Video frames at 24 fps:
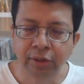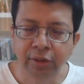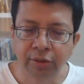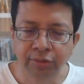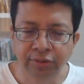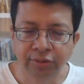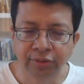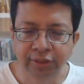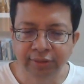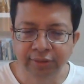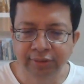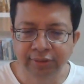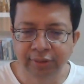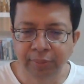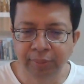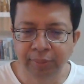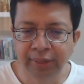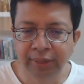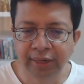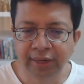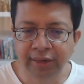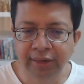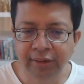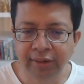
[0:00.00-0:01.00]
just the
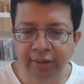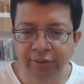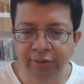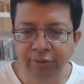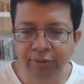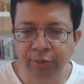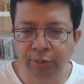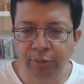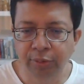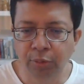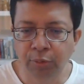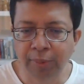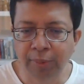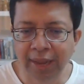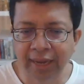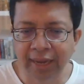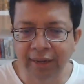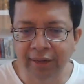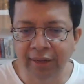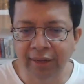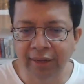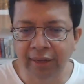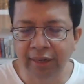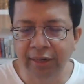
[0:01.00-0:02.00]
period, if you go
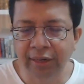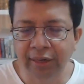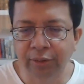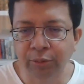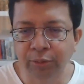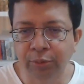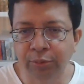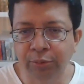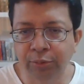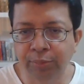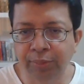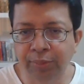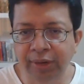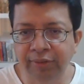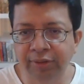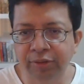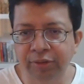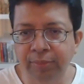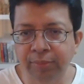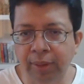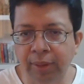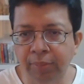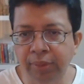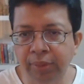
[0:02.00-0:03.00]
back really to
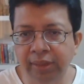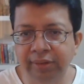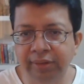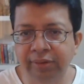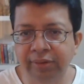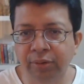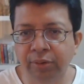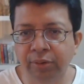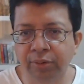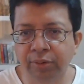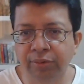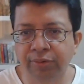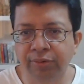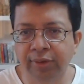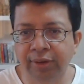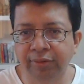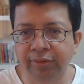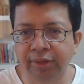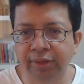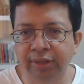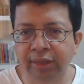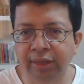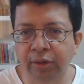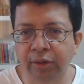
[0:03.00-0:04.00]
previous bubbles, you know,
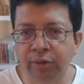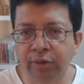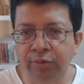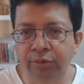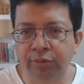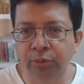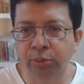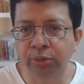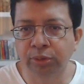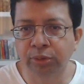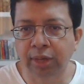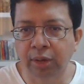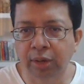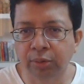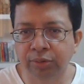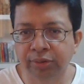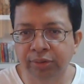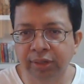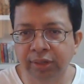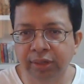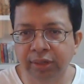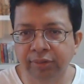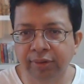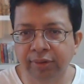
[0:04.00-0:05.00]
when we think of
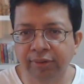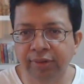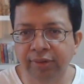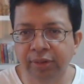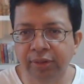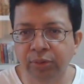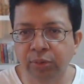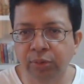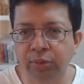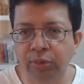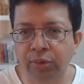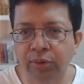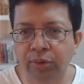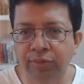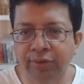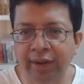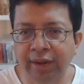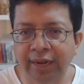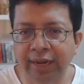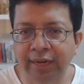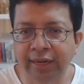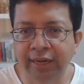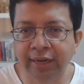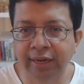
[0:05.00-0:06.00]
2000, when we think of
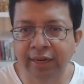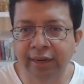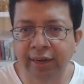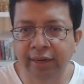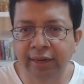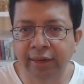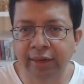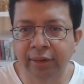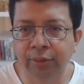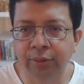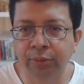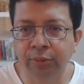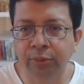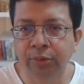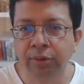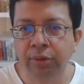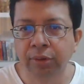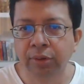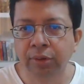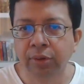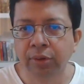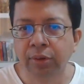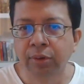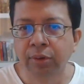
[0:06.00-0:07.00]
1992,
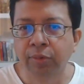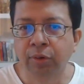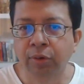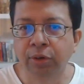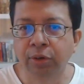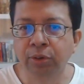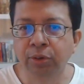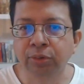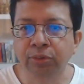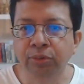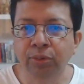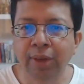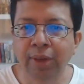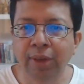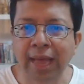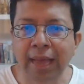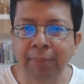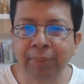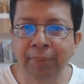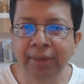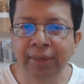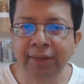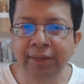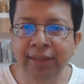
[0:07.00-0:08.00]
what used to
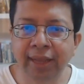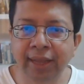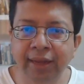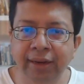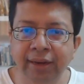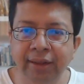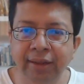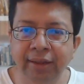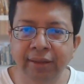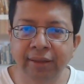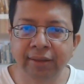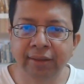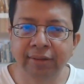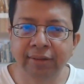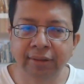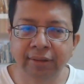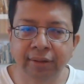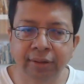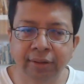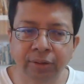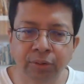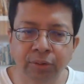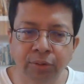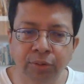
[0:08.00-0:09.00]
happen then is,
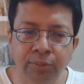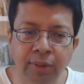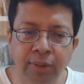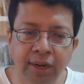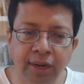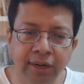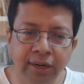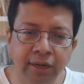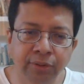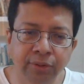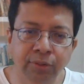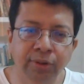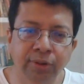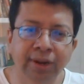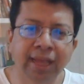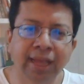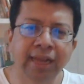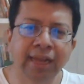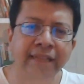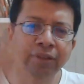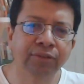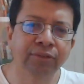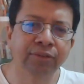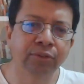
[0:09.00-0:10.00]
markets would
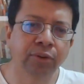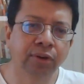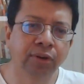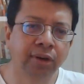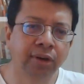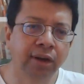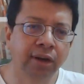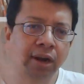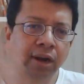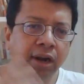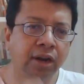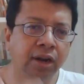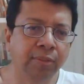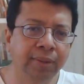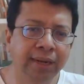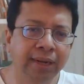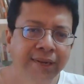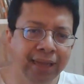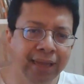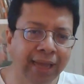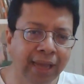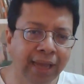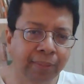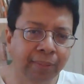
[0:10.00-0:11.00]
rally strong, hard
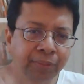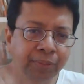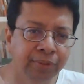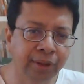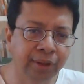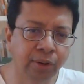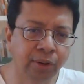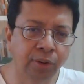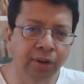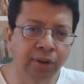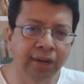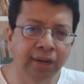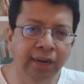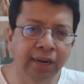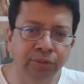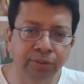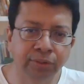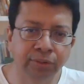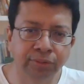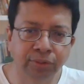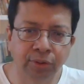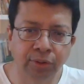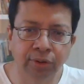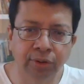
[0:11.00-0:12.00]
mid caps and all kinds
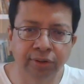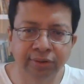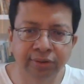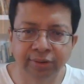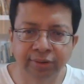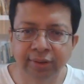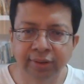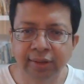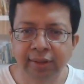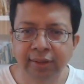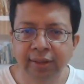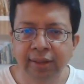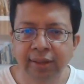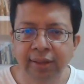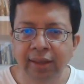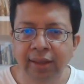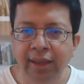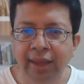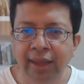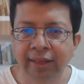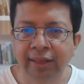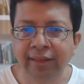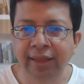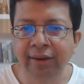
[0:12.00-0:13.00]
of stocks.
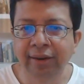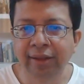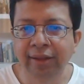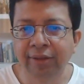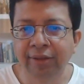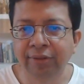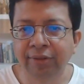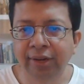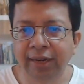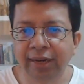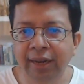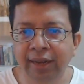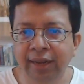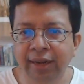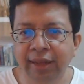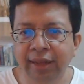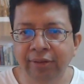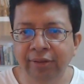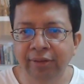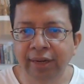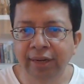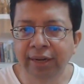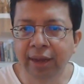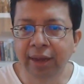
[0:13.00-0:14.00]
And then in
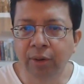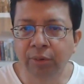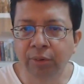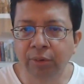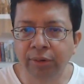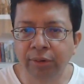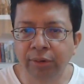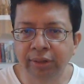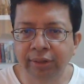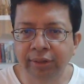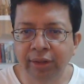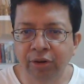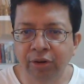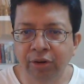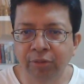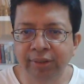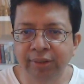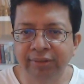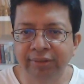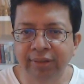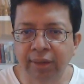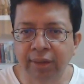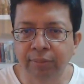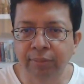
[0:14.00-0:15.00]
every downturn, there would
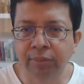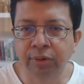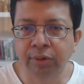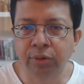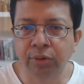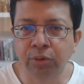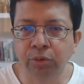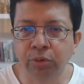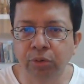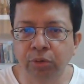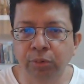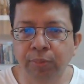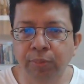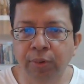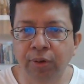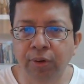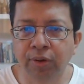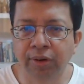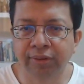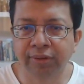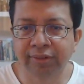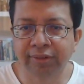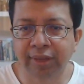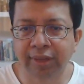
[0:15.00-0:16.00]
be some group
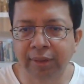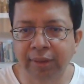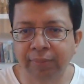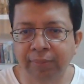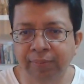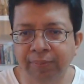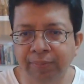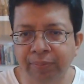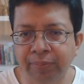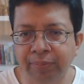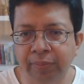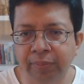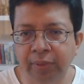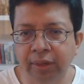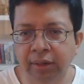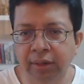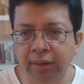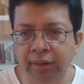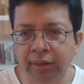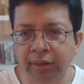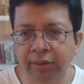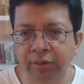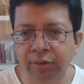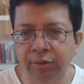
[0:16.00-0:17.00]
or some,
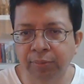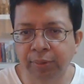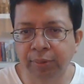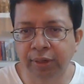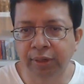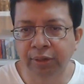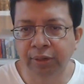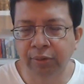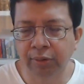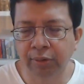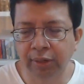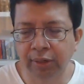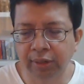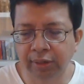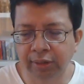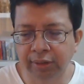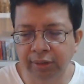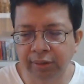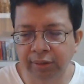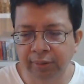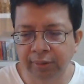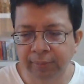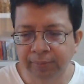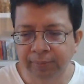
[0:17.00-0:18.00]

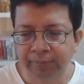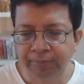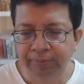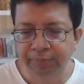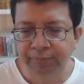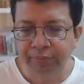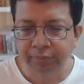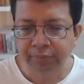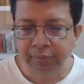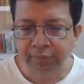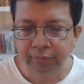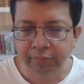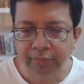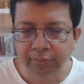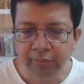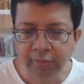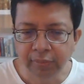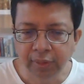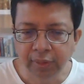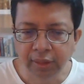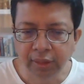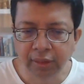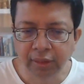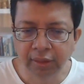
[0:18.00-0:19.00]
particular
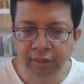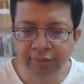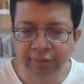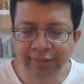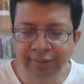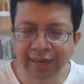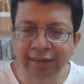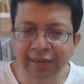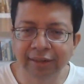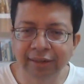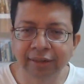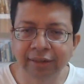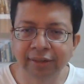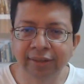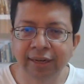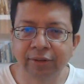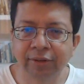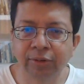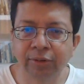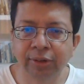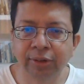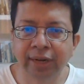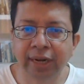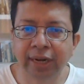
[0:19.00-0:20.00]
sector
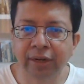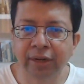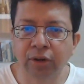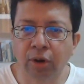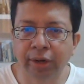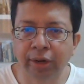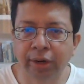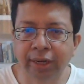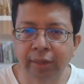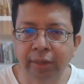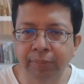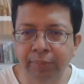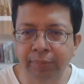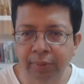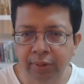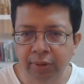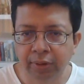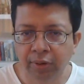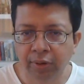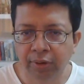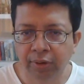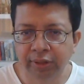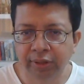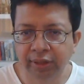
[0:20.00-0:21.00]
that would get caught up
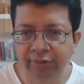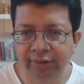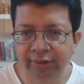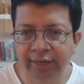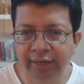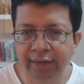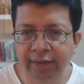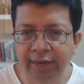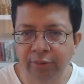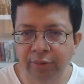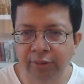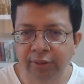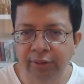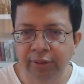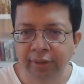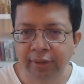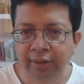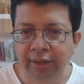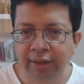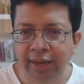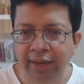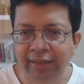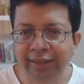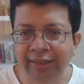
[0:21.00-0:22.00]
on the way down
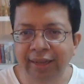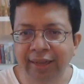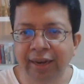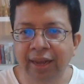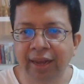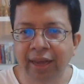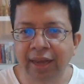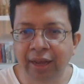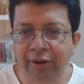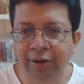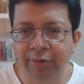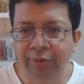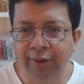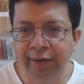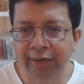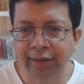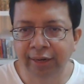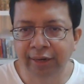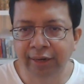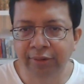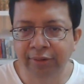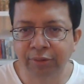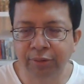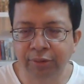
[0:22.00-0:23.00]
and then
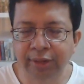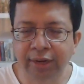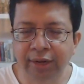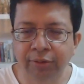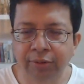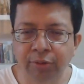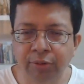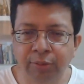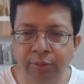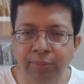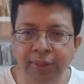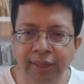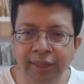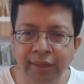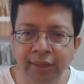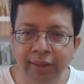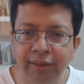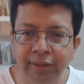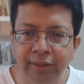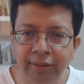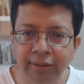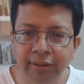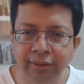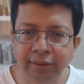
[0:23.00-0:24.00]
unwind. And so that would be
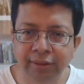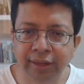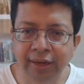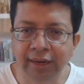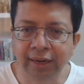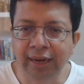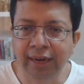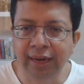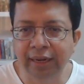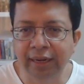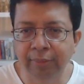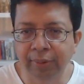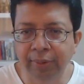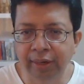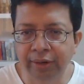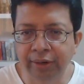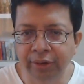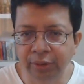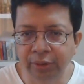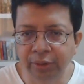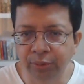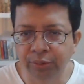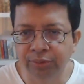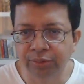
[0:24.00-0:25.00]
the relatable
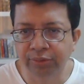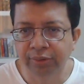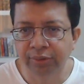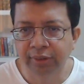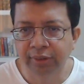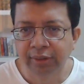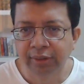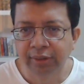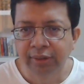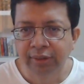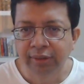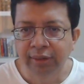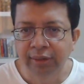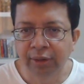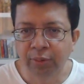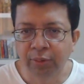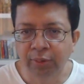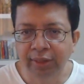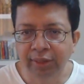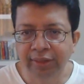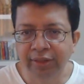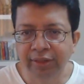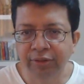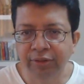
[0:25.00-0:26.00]
news that,
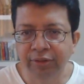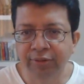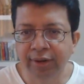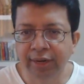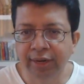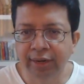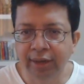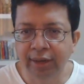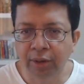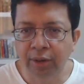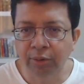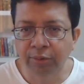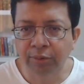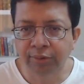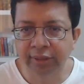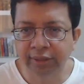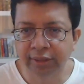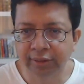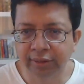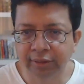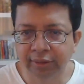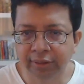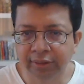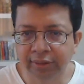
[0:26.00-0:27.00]
okay, this went down with
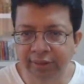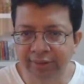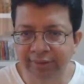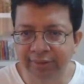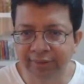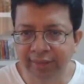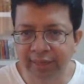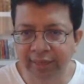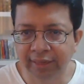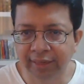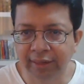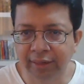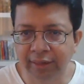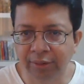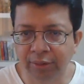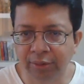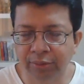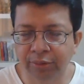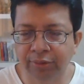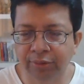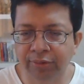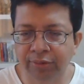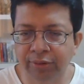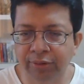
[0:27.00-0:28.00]
this cycle, you
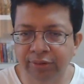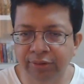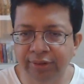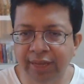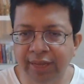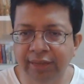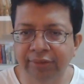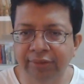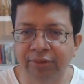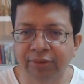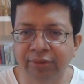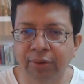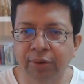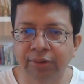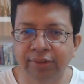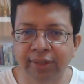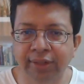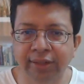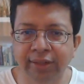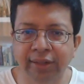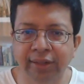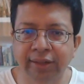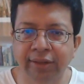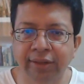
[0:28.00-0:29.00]
know. So it was tech stocks,
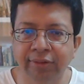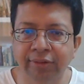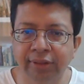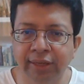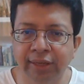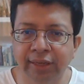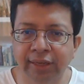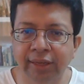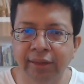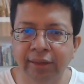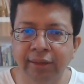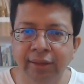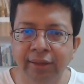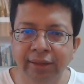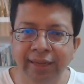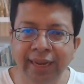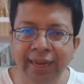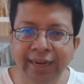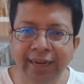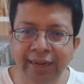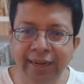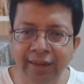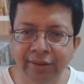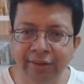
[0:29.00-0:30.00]
and then there were the
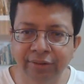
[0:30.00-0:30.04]
K10